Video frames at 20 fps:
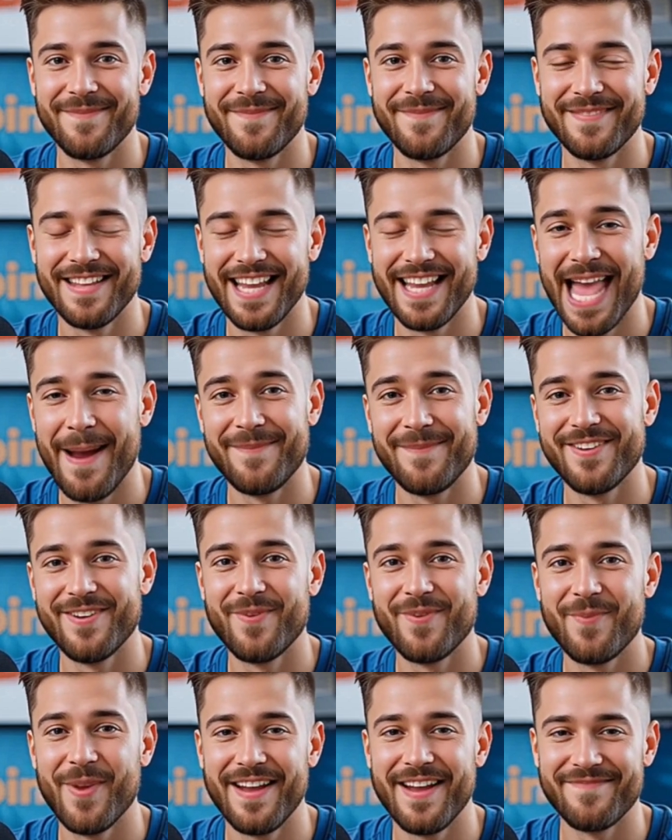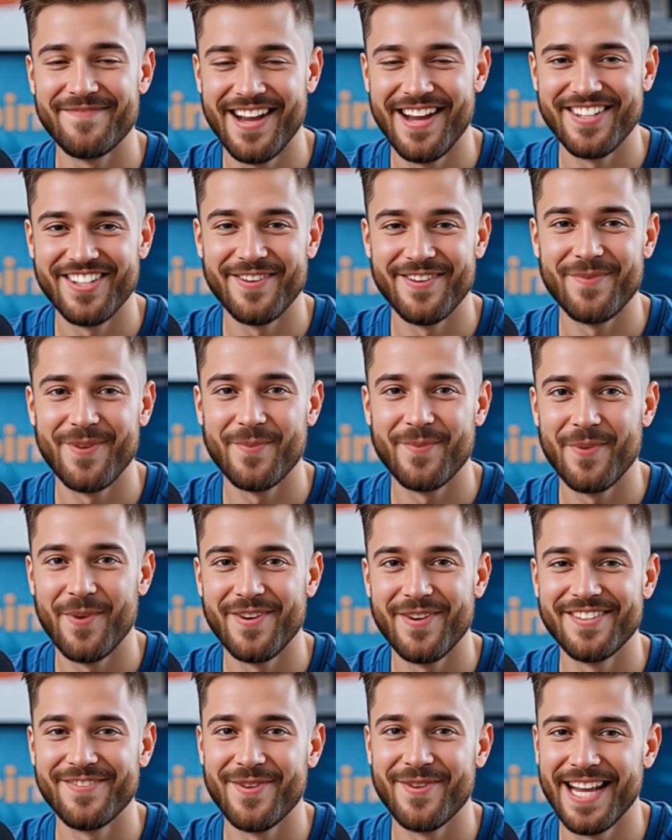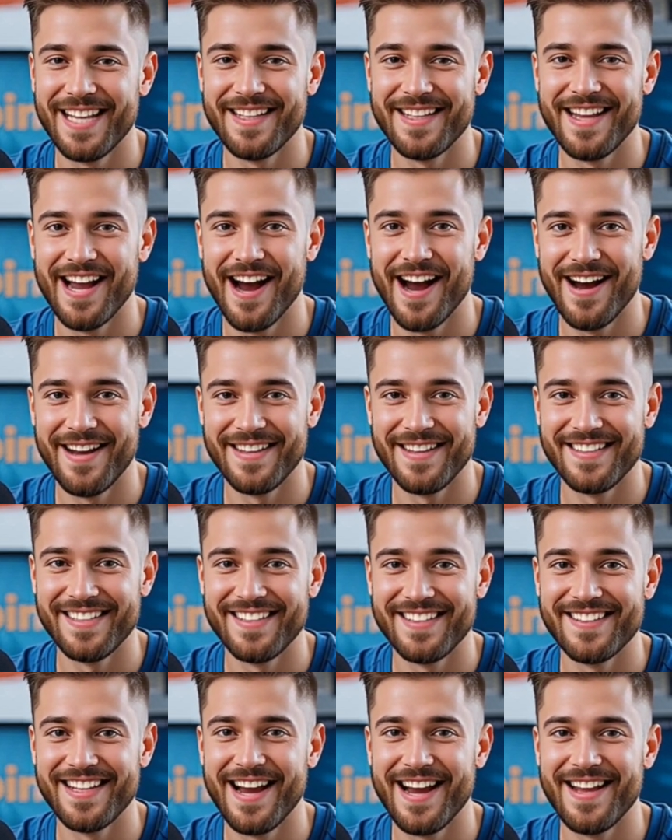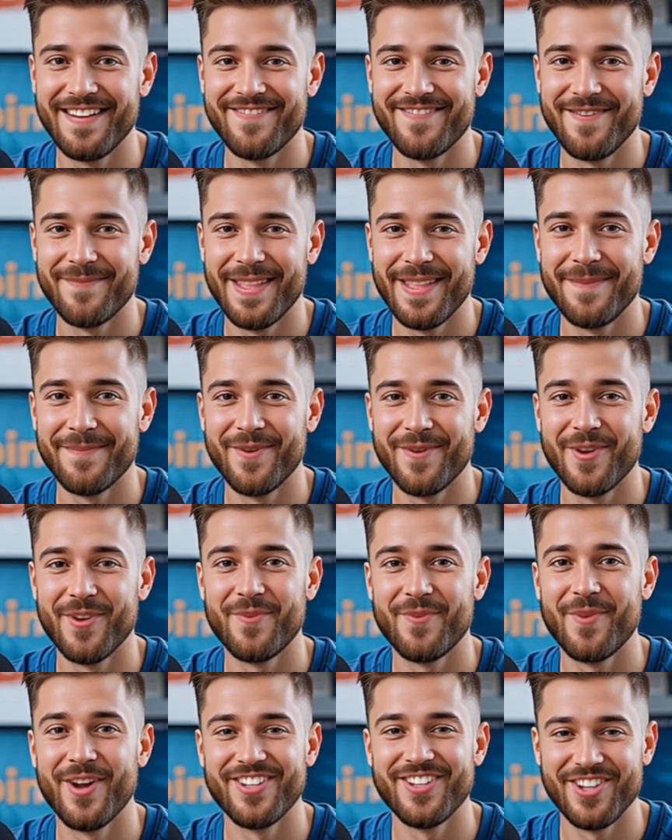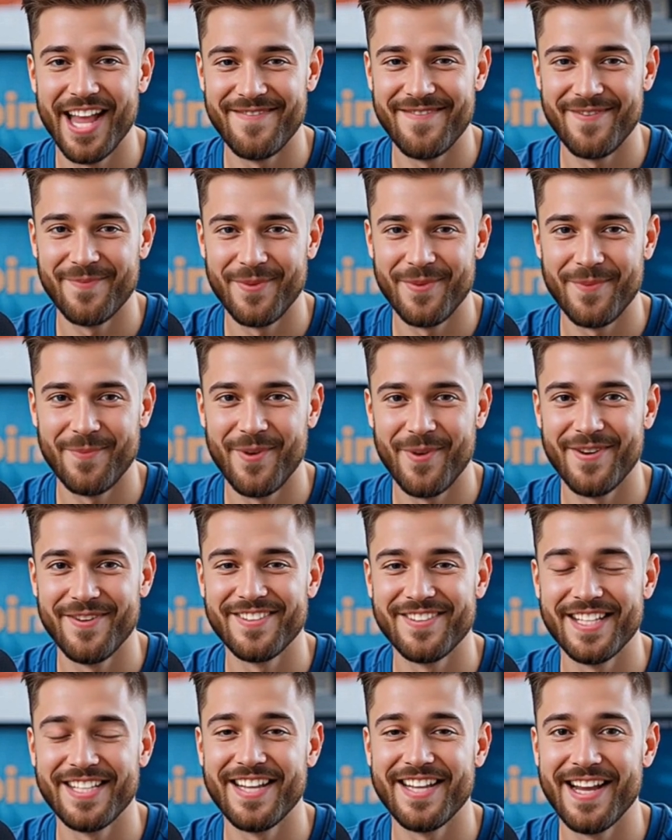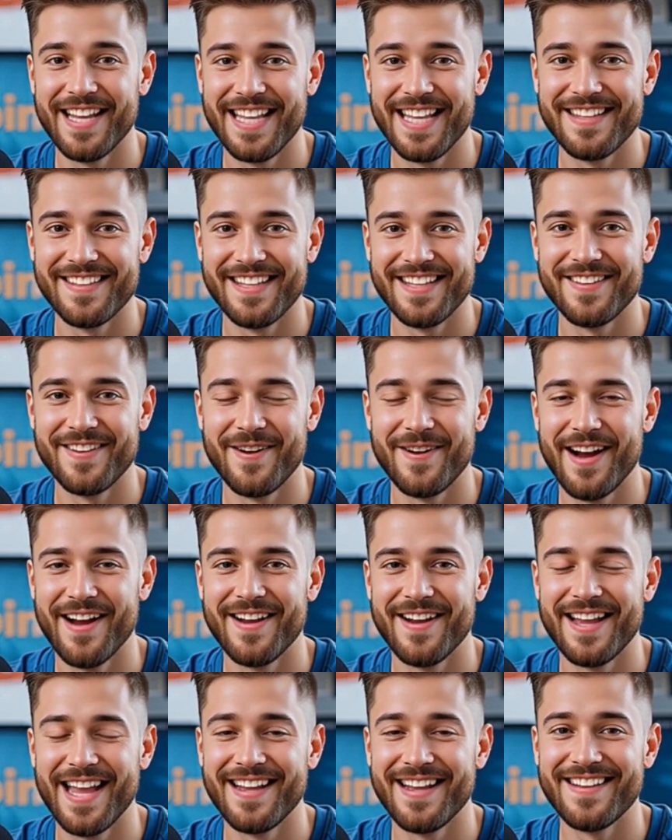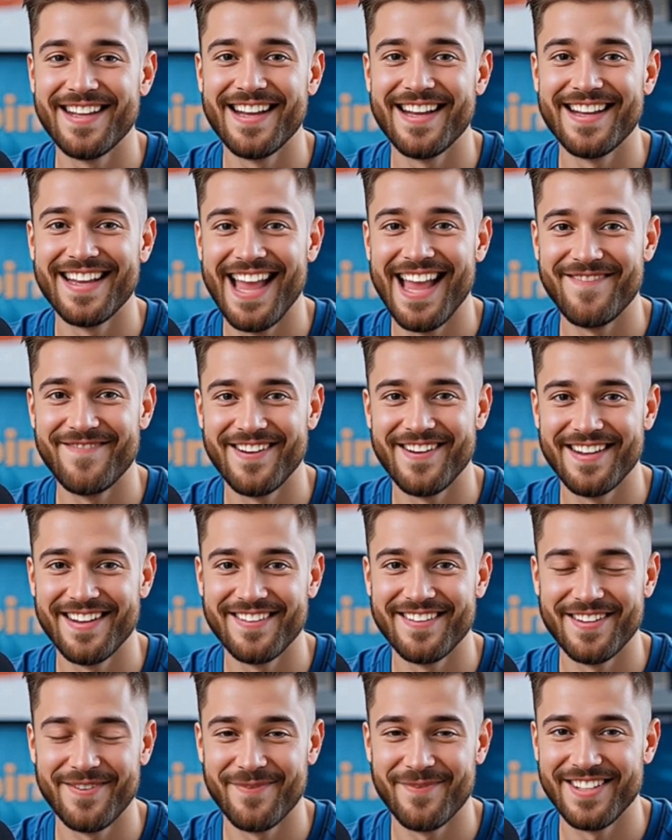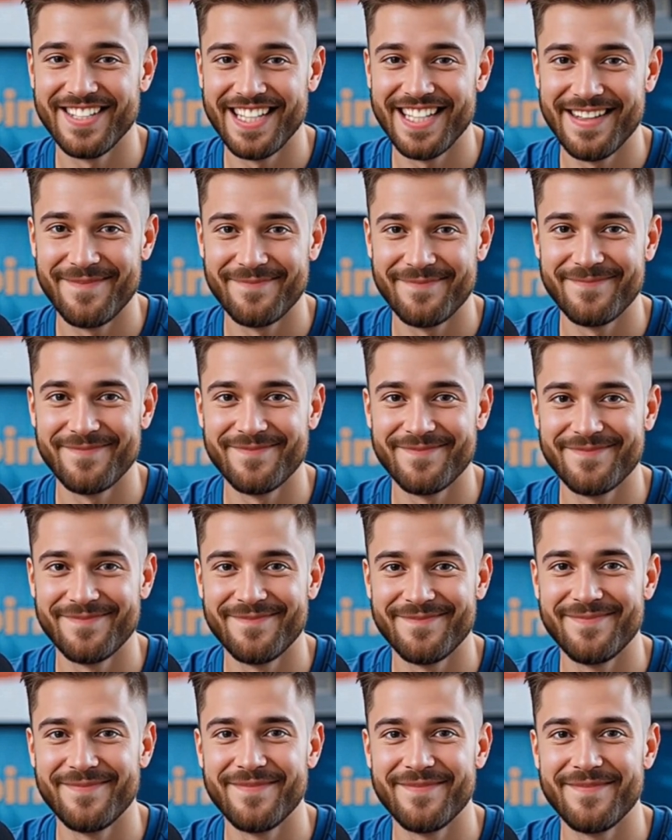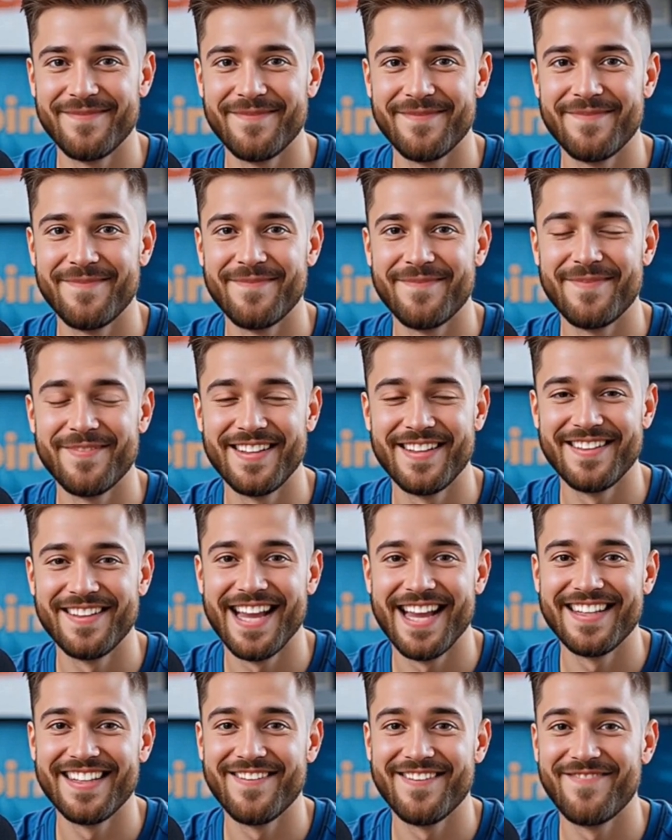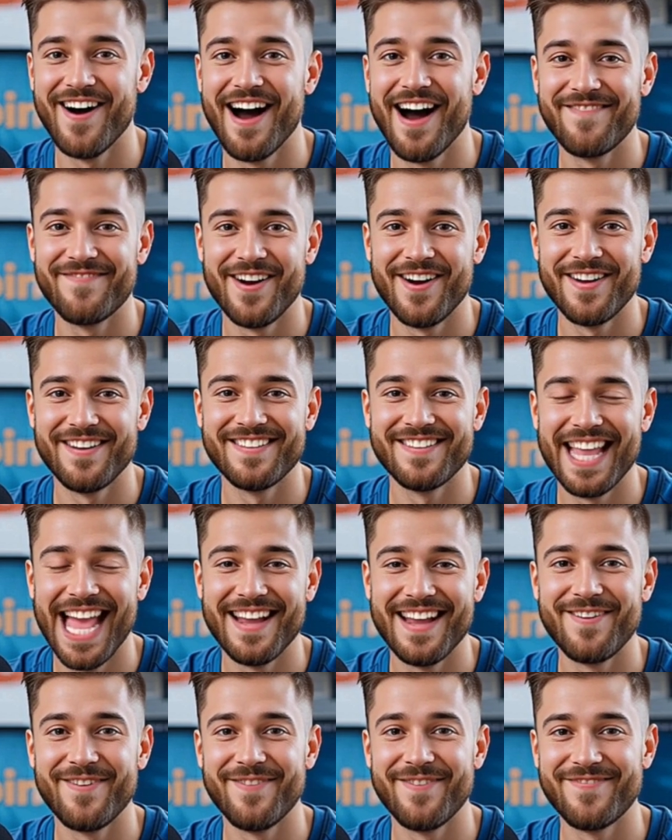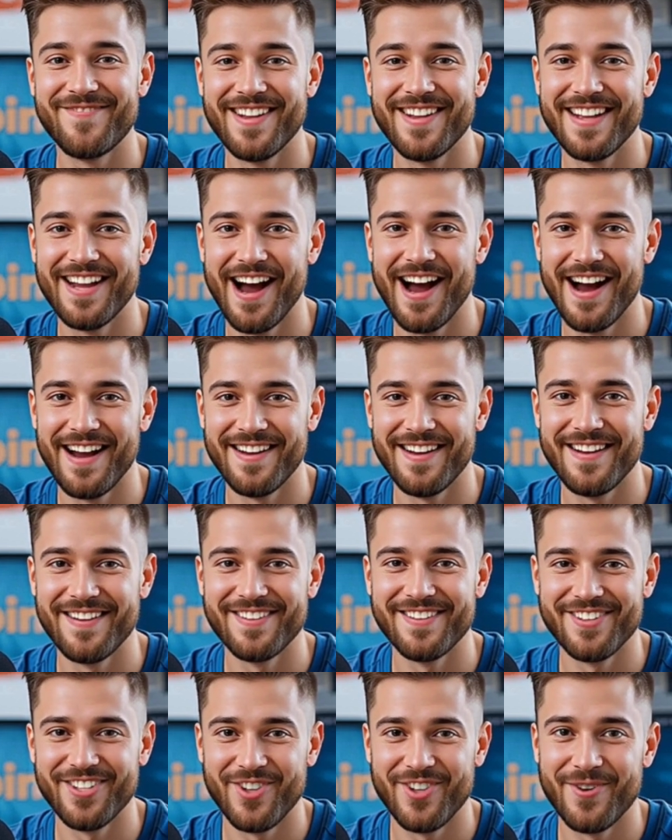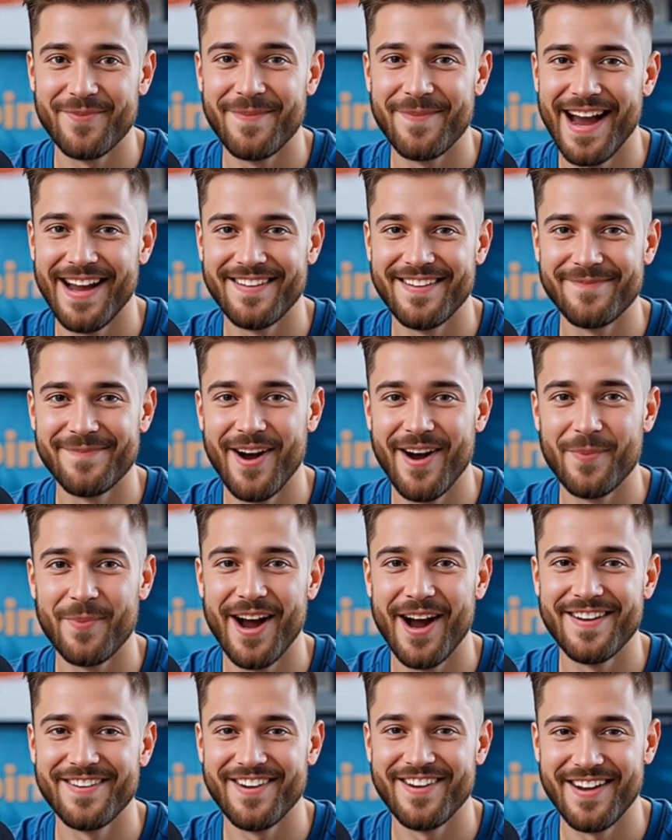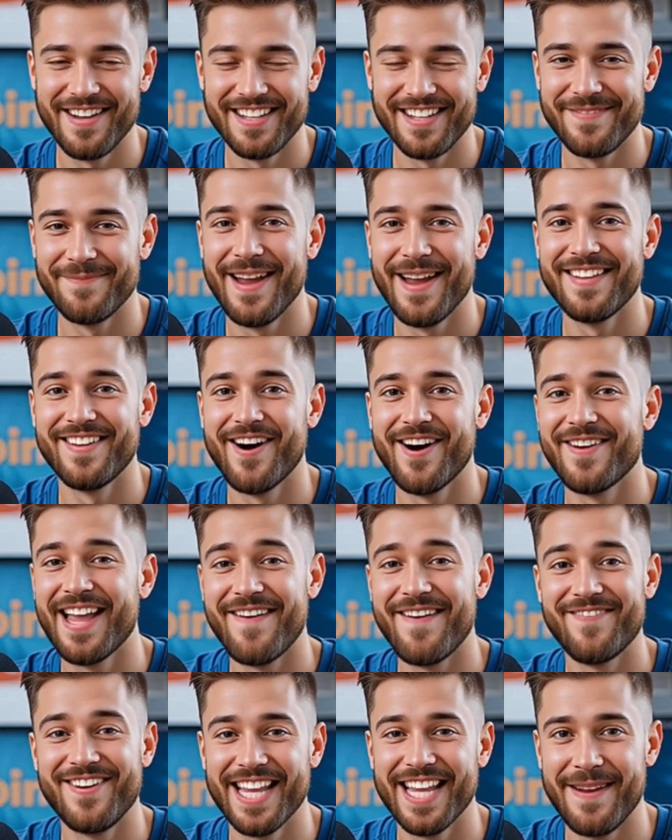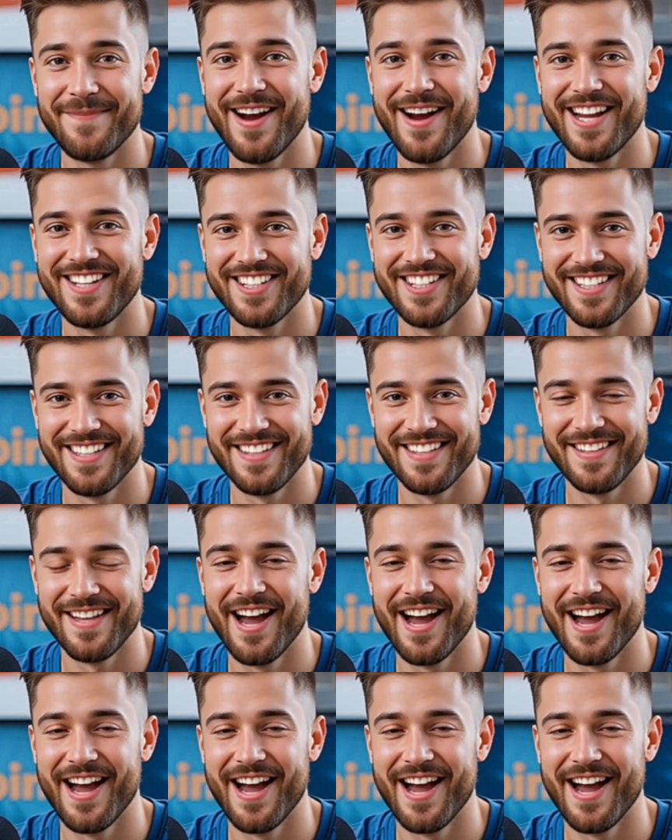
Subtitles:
The Capital One Venture Rewards Credit Card is designed for people who want travel rewards that are easy to earn and nearly effortless to redeem. The $95 annual fee card earns 2 miles per $1 spent on everyday purchases,